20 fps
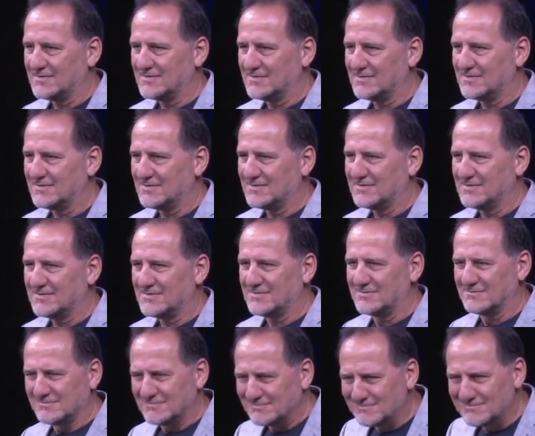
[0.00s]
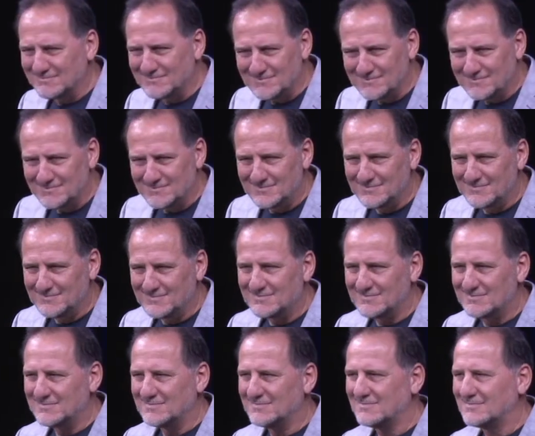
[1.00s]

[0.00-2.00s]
Nobody speaks.